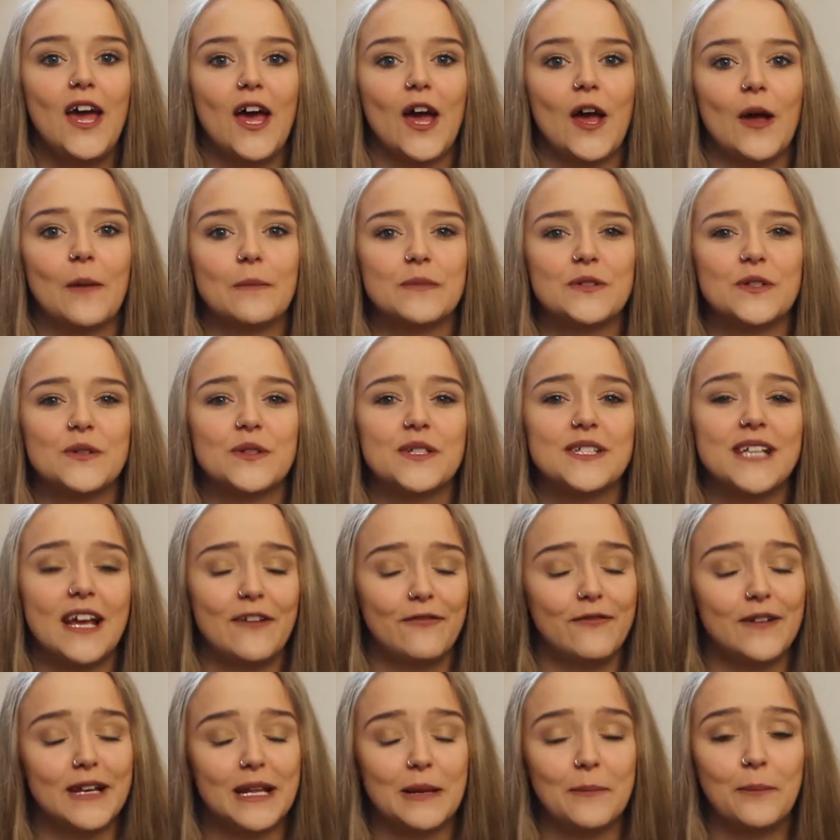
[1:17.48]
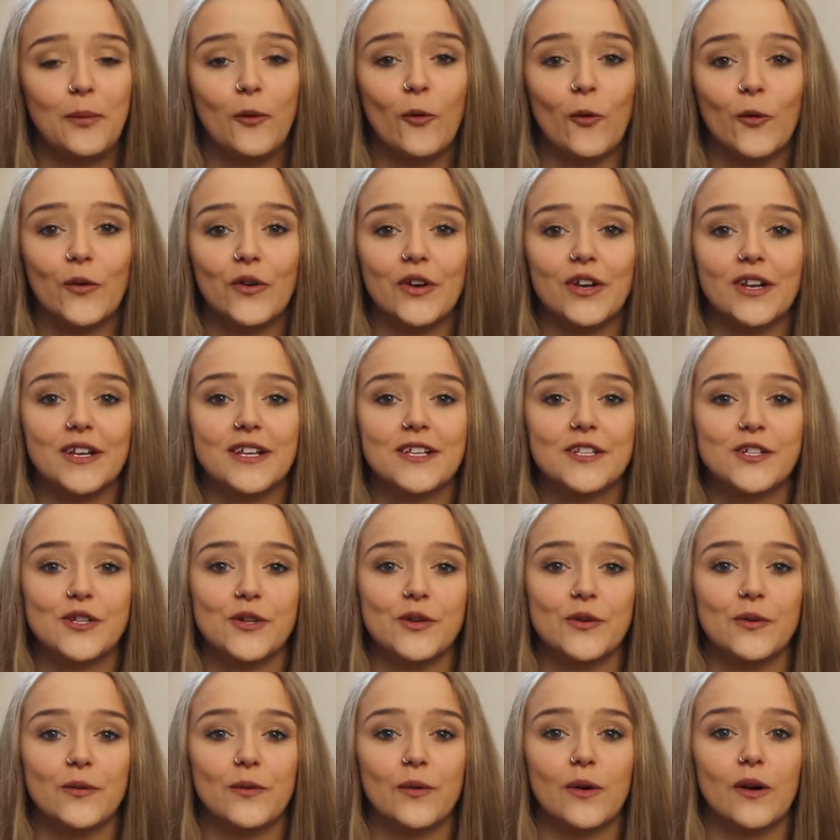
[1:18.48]
So it's definitely important
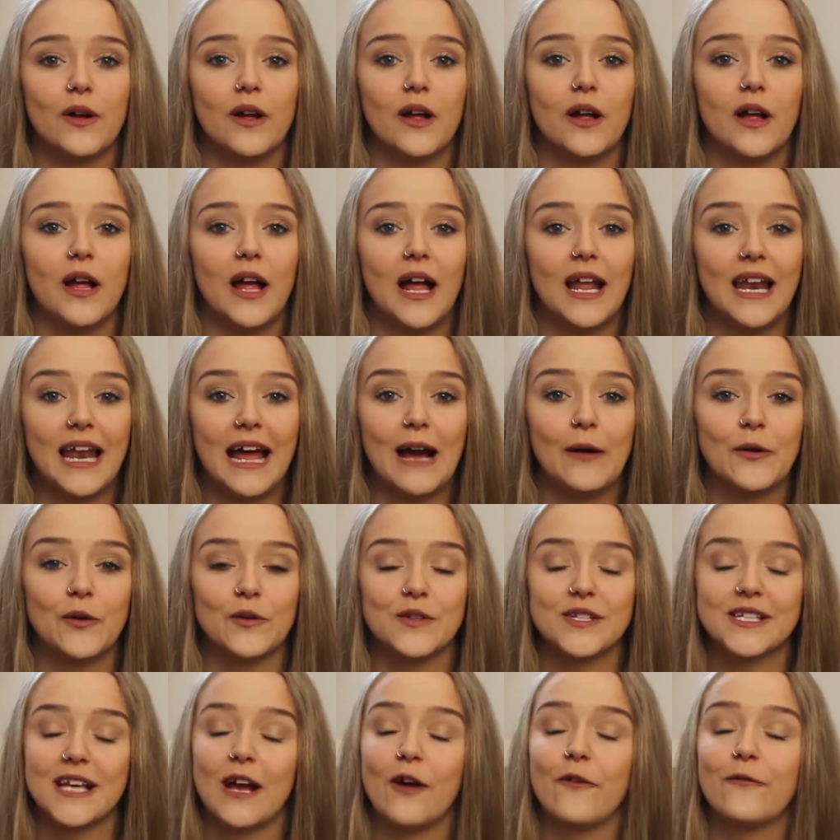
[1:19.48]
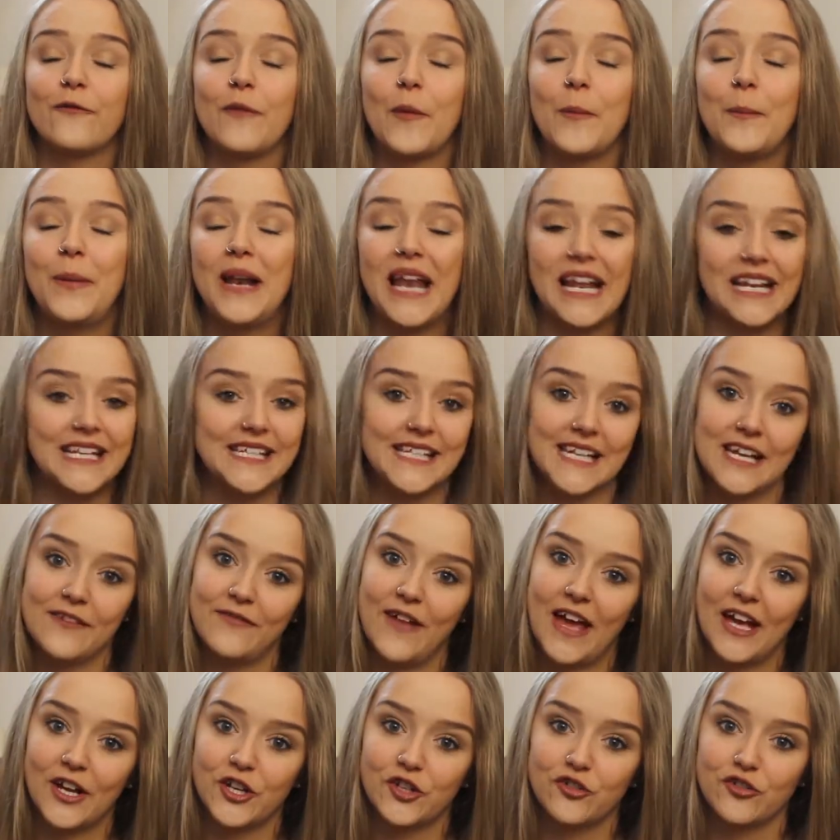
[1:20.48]
to allow yourself plenty of
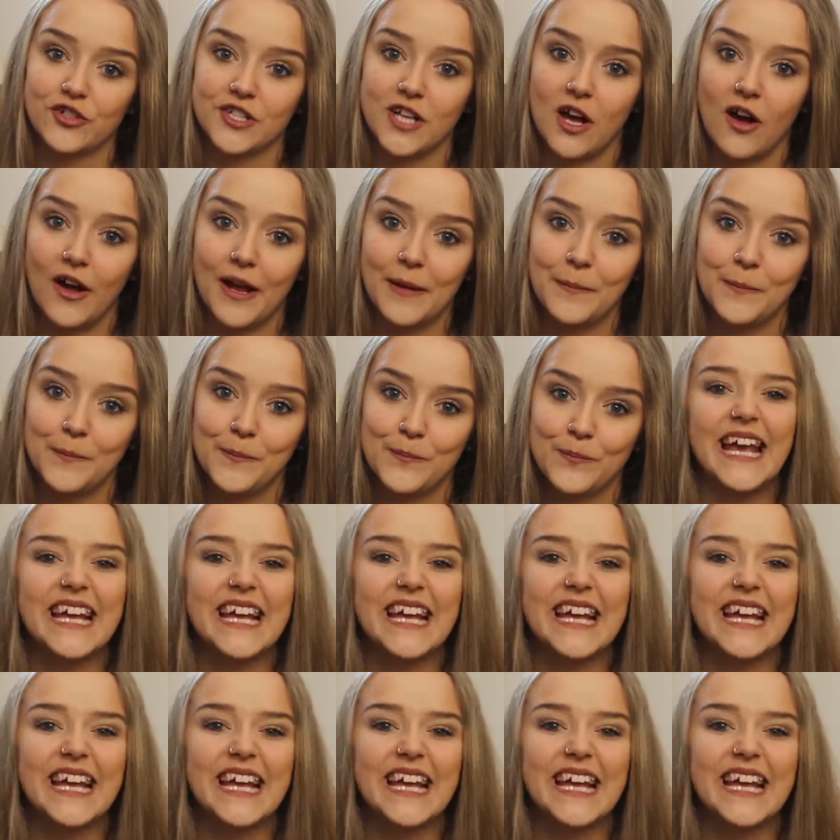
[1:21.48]
extra time.